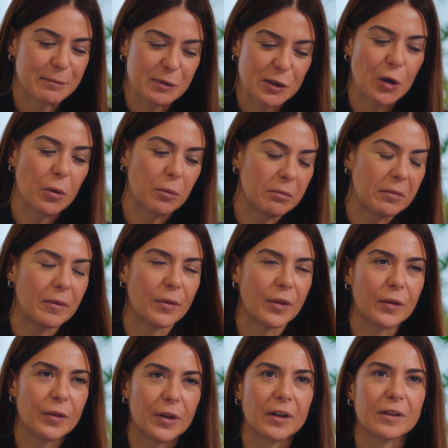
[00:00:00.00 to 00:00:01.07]
So
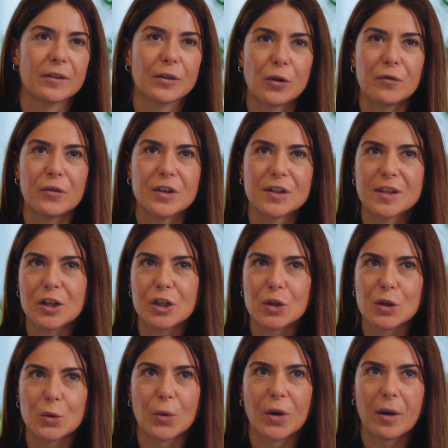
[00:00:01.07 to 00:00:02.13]
the
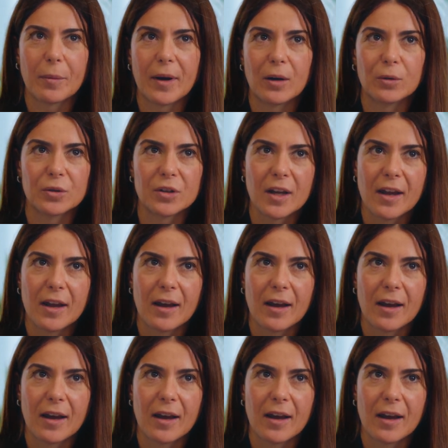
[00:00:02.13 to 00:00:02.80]
conversations were about